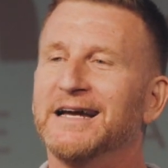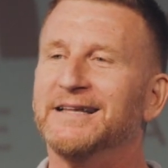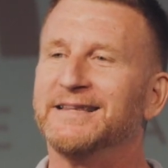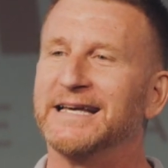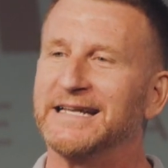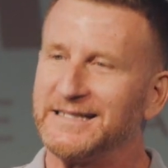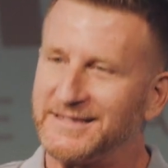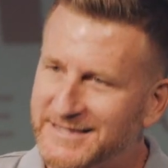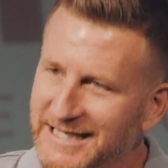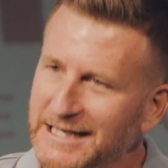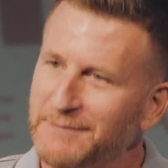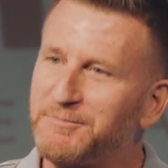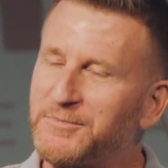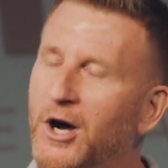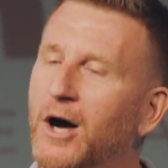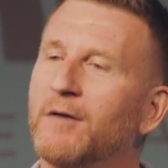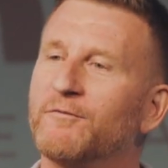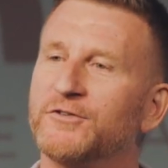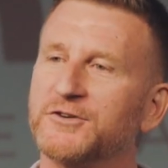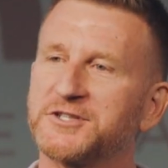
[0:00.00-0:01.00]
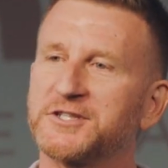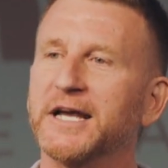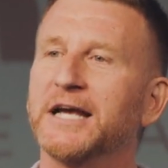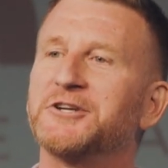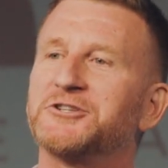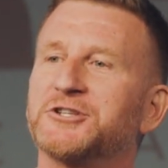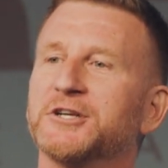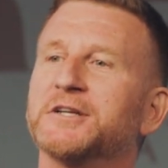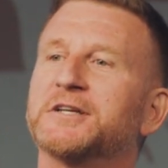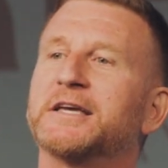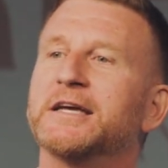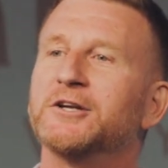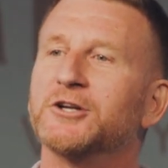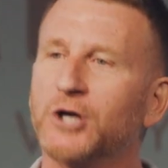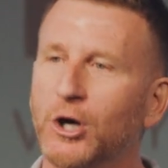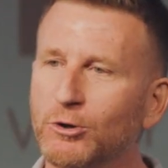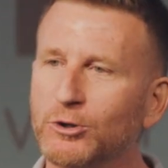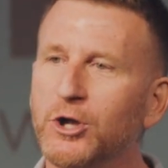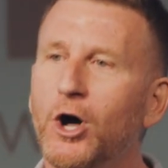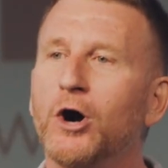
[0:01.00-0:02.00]
that a deep conversation can
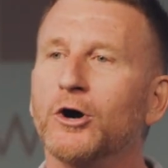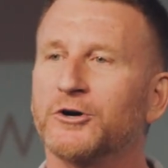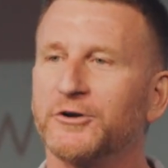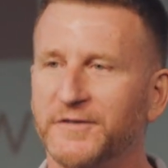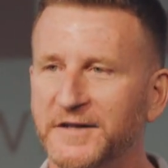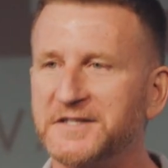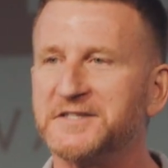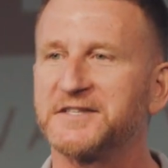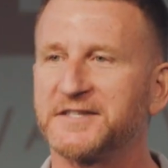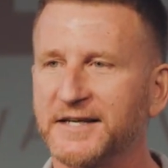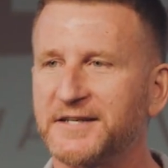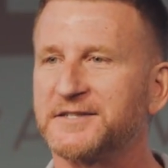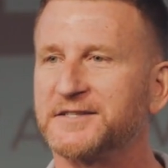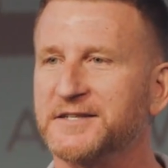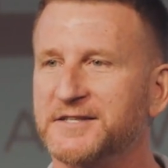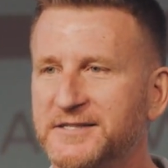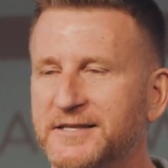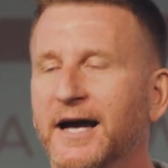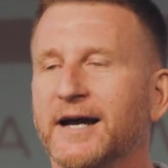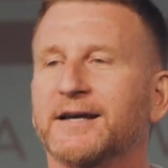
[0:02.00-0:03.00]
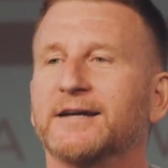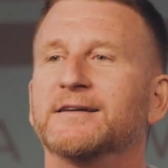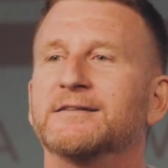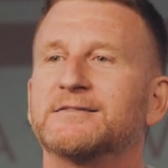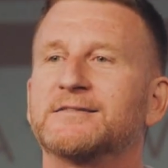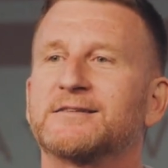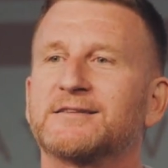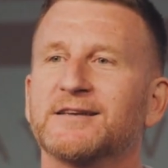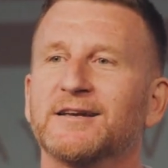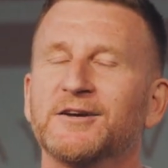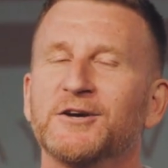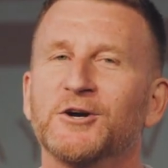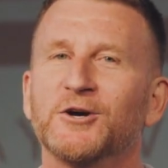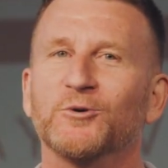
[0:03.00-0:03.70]
go longer than 60 seconds